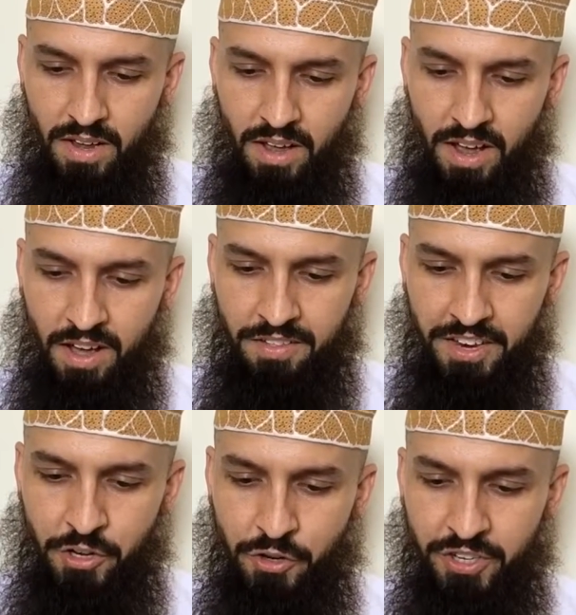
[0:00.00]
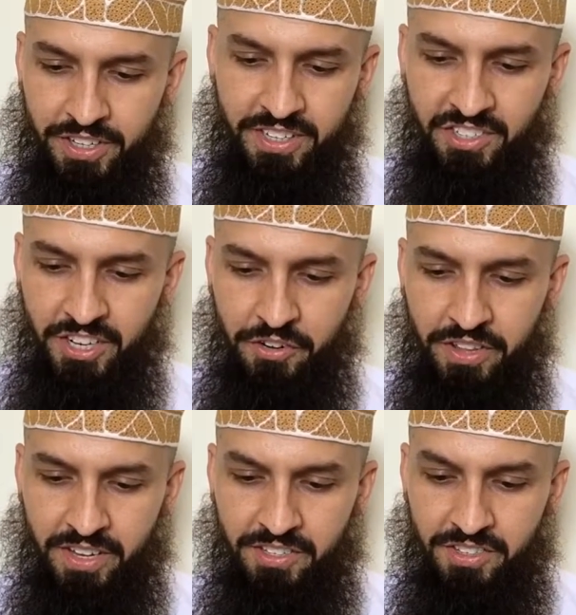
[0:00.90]
Then you should consider
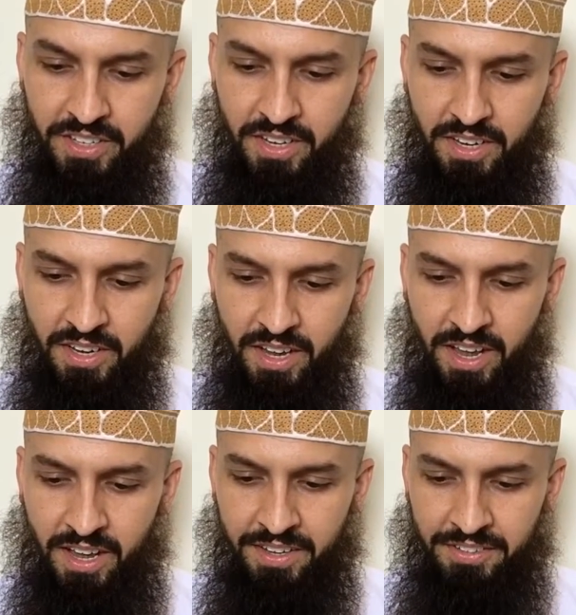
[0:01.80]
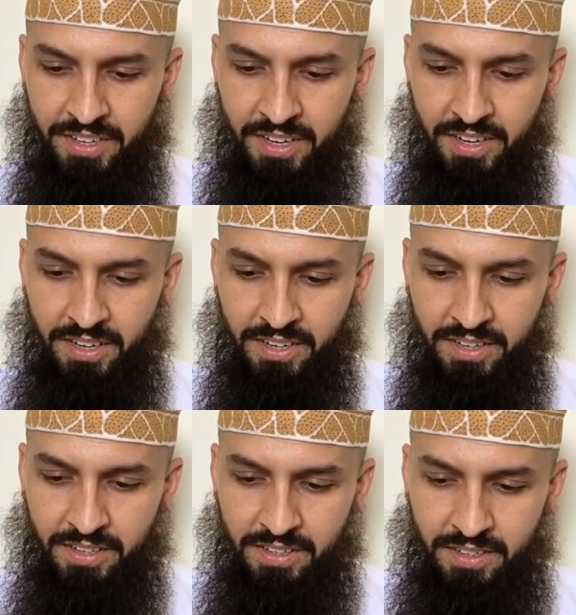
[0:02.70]
this, and
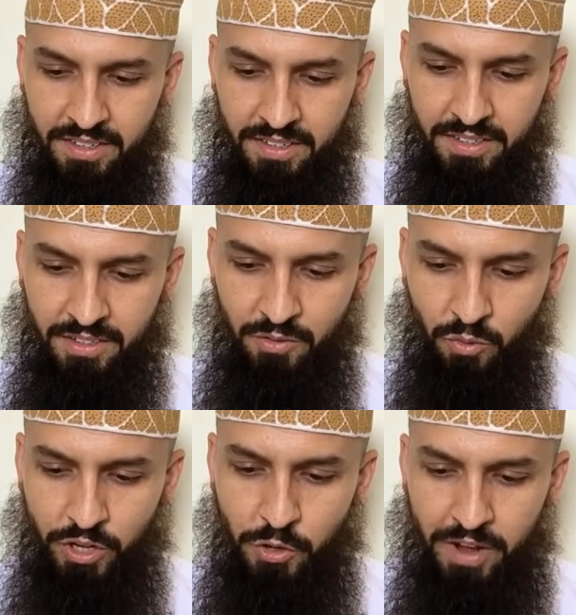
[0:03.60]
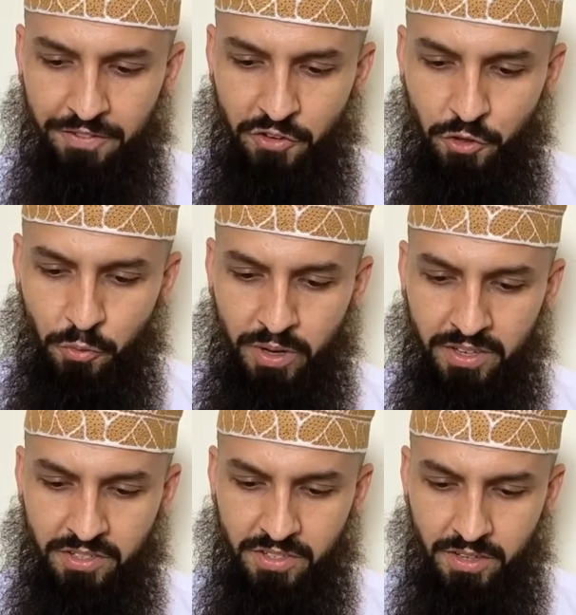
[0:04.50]
what you have to do
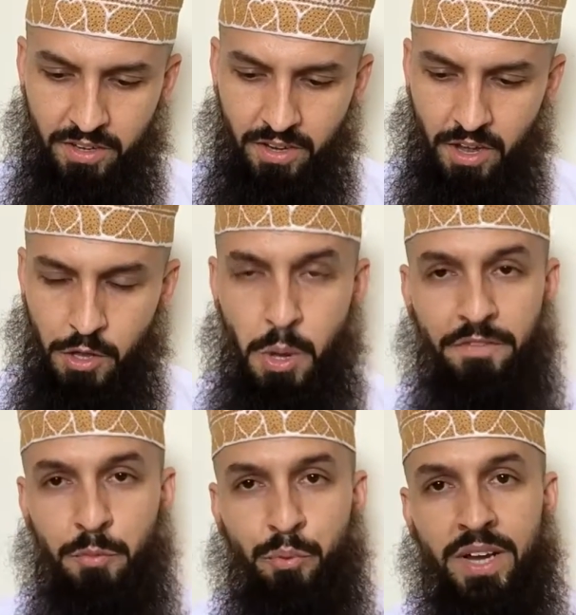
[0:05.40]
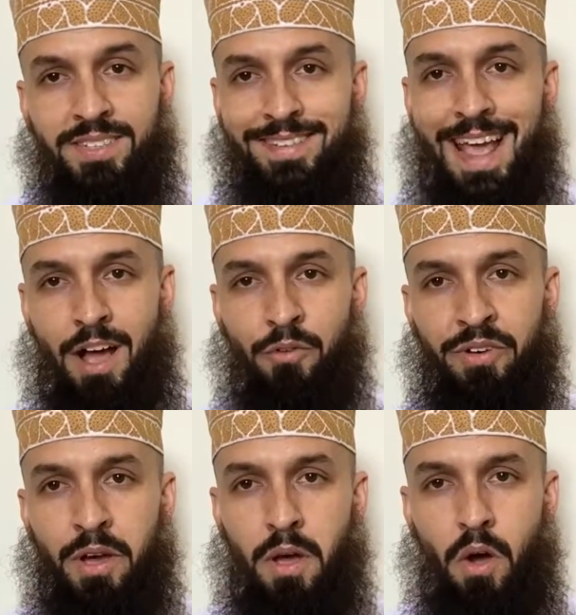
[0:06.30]
is you have to press
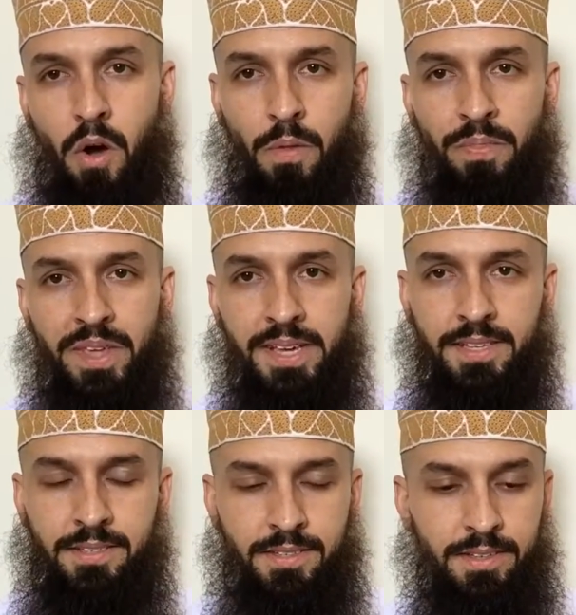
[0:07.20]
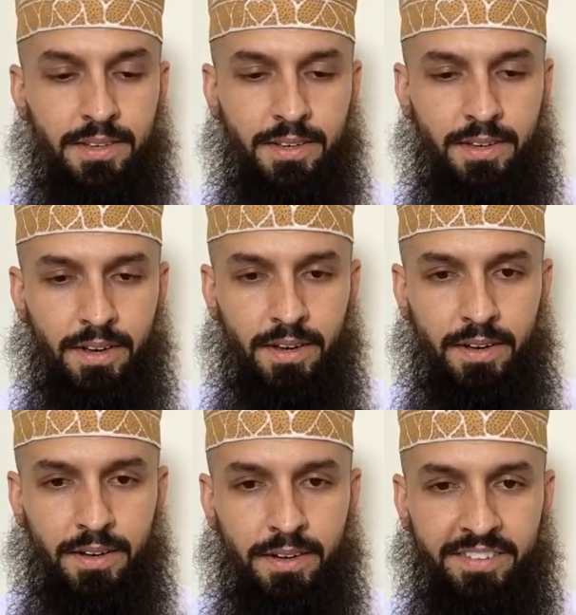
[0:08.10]
down on these
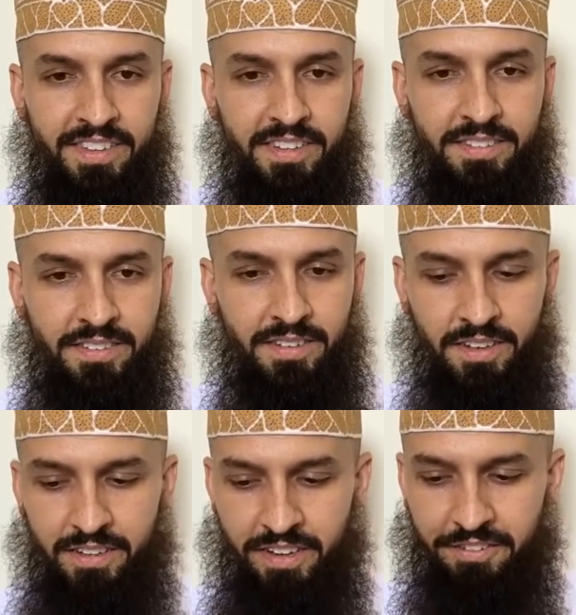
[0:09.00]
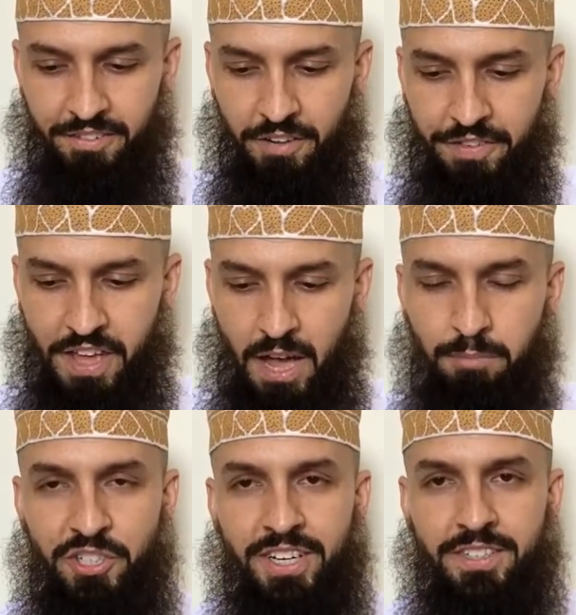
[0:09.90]
like fluffy
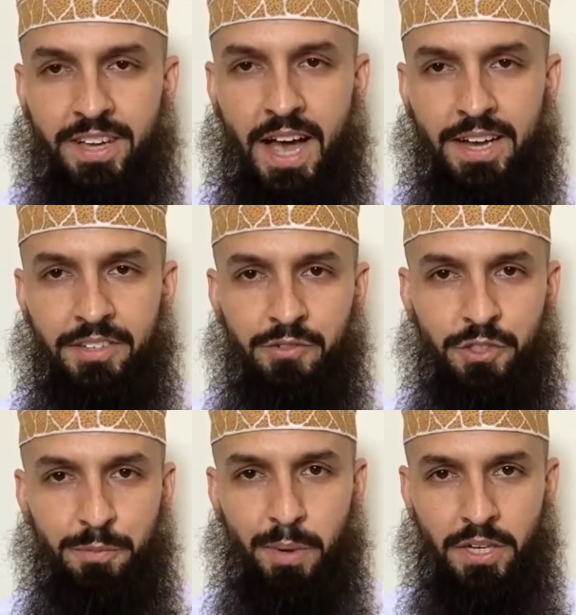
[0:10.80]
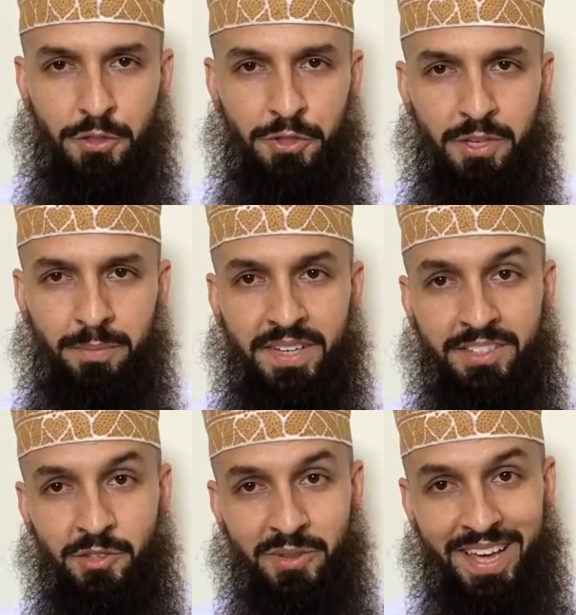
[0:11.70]
objects, cotton or sponge or something,
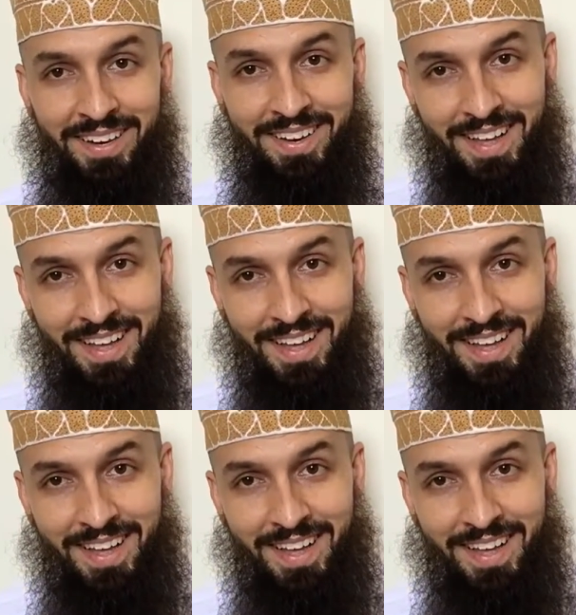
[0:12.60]
so that